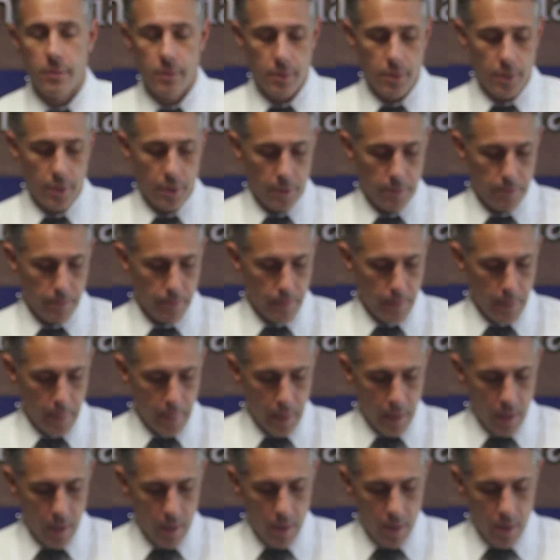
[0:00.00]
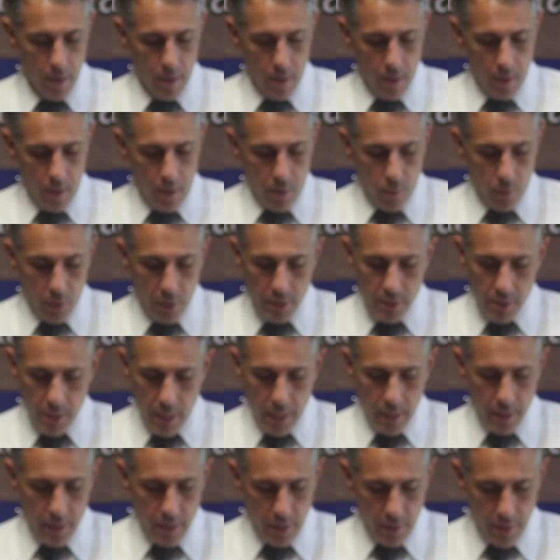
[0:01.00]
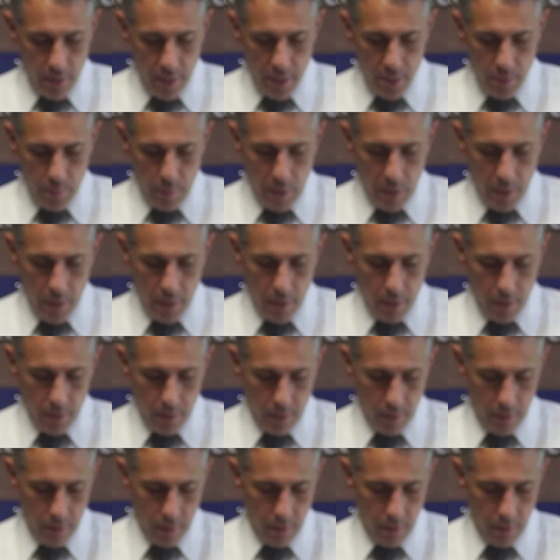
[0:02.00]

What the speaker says: So we're excited on HP.